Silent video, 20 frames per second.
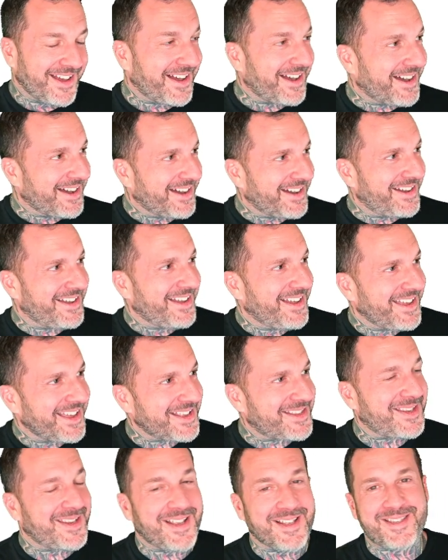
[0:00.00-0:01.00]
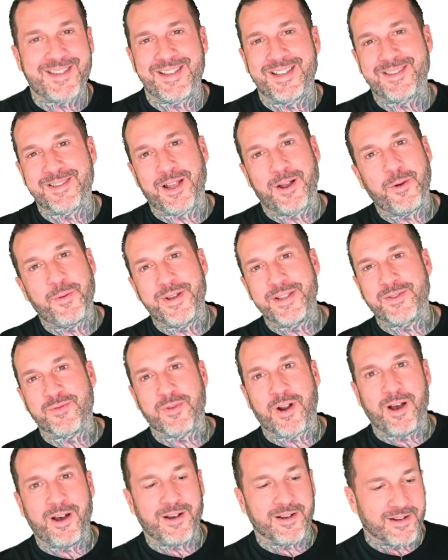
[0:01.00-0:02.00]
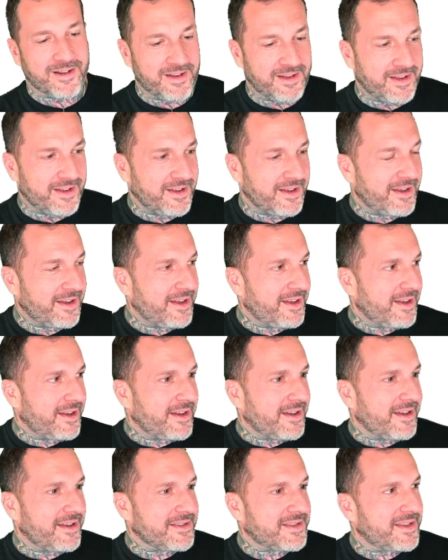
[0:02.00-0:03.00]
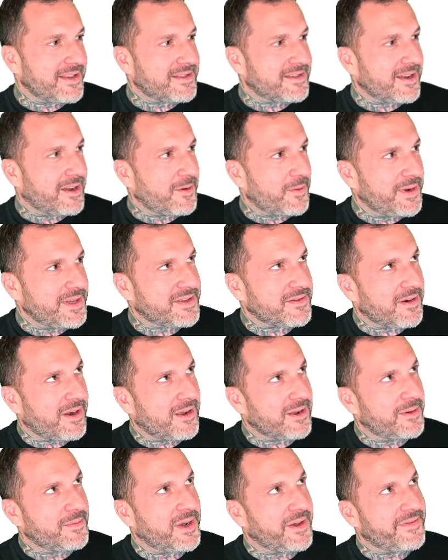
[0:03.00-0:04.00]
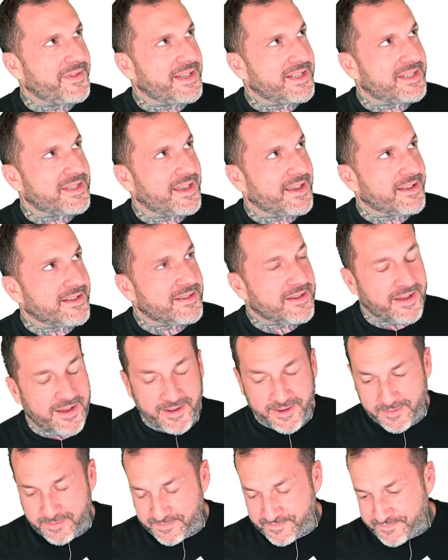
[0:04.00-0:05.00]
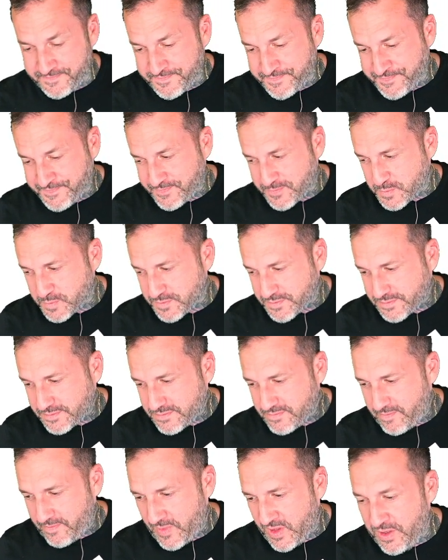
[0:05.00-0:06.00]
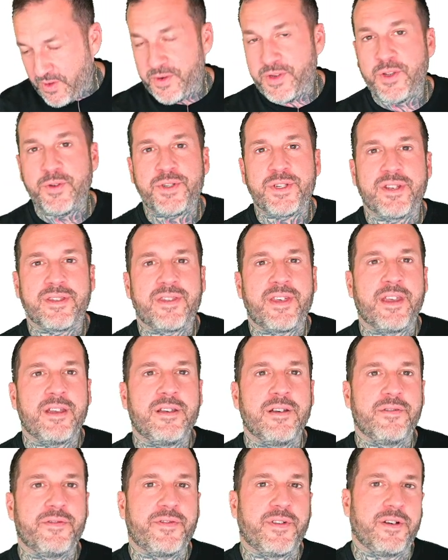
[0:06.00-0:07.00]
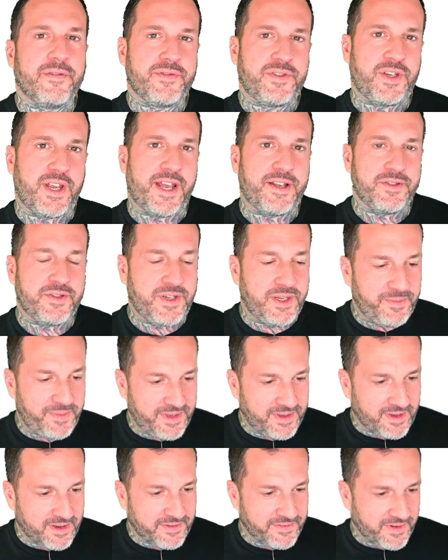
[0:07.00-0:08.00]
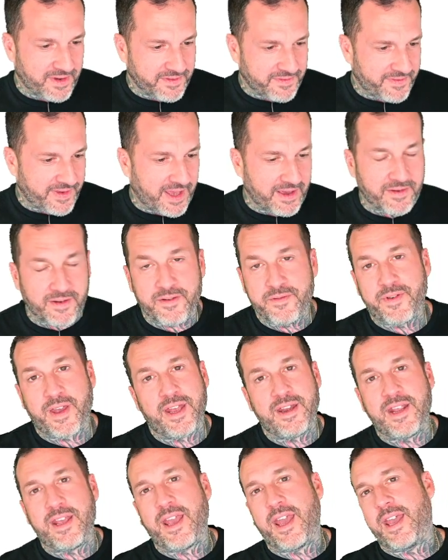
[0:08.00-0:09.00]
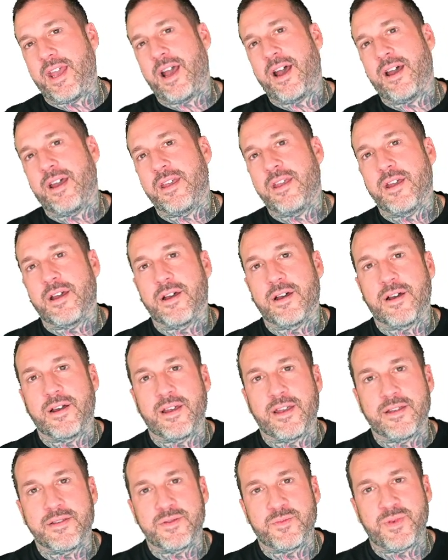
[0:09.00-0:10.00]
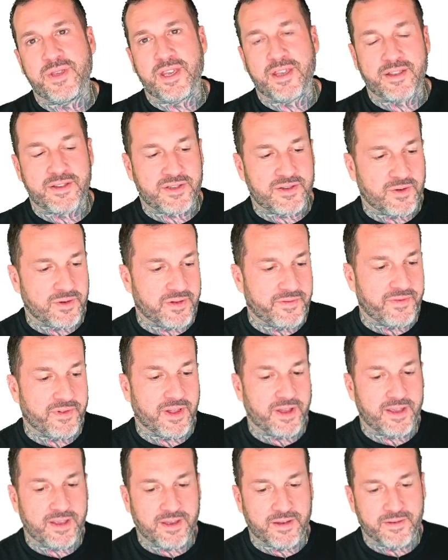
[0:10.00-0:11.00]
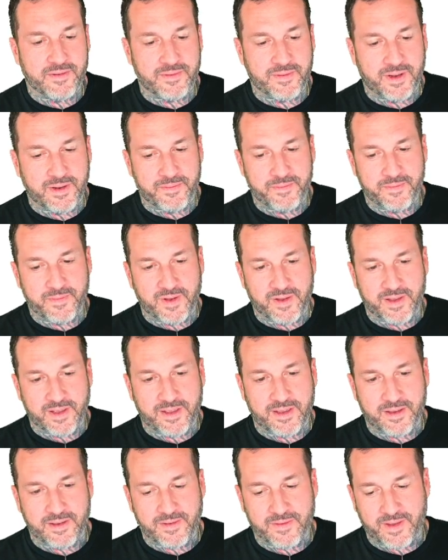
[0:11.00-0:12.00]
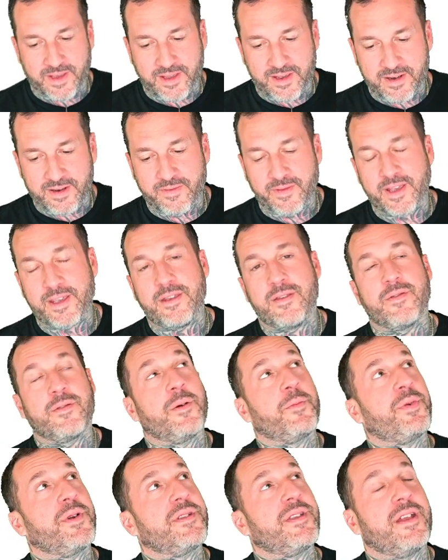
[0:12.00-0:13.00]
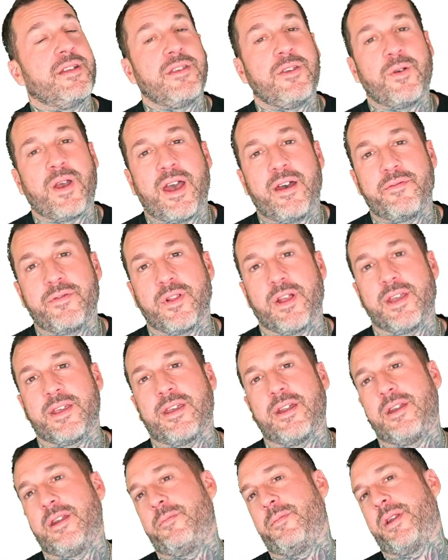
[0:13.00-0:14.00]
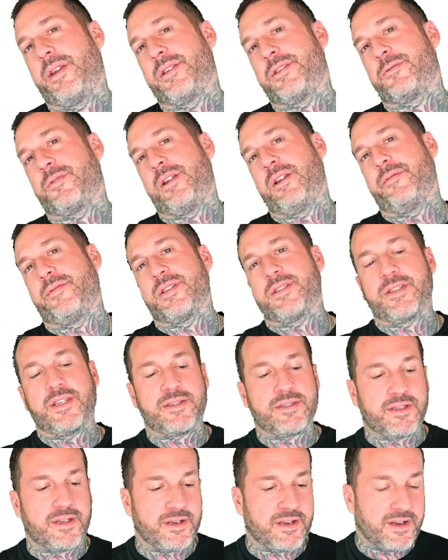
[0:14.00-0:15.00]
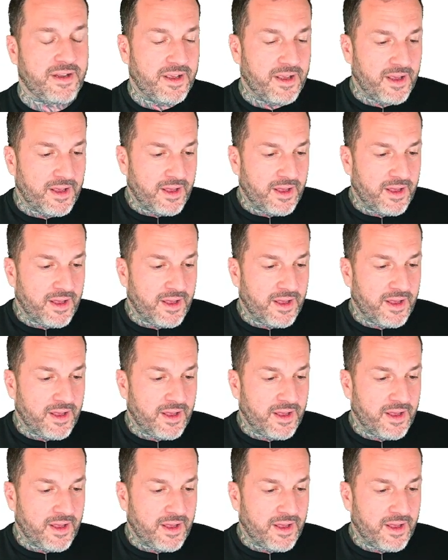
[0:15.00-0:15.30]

Uh, it's, it's, it's always wrong. It's, it's always wrong about these things. Um, you, you should think of, of chat GP, of, of, of any AI uh, as being sort of like a, um, like a, like an, like a, uh, pretend you have like an administrative assistant